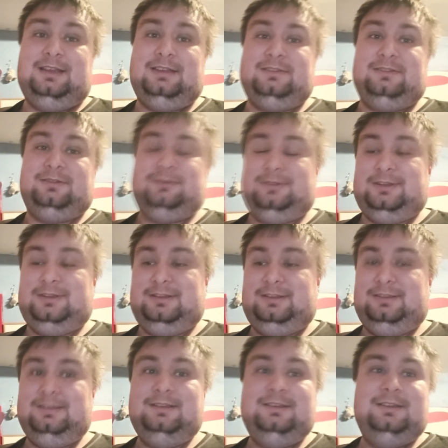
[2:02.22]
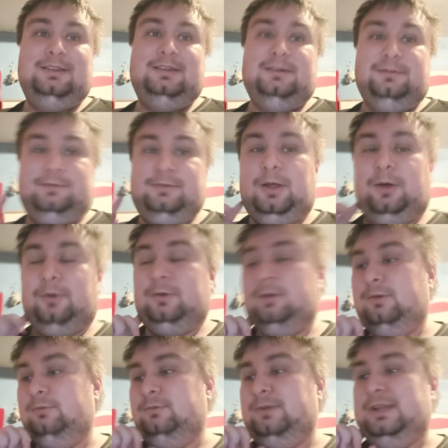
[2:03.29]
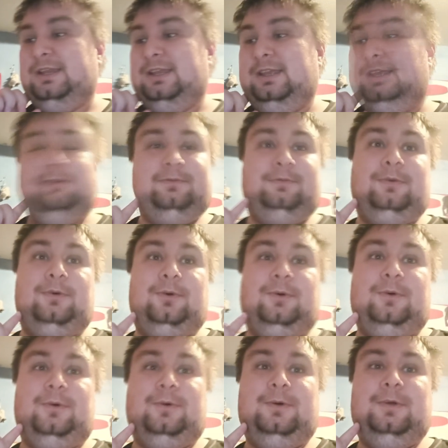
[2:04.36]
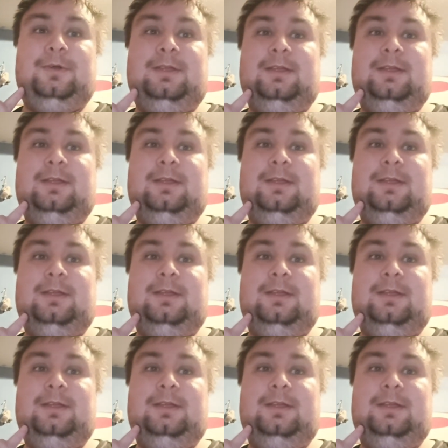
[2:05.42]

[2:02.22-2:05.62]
and Sundays vlog ready for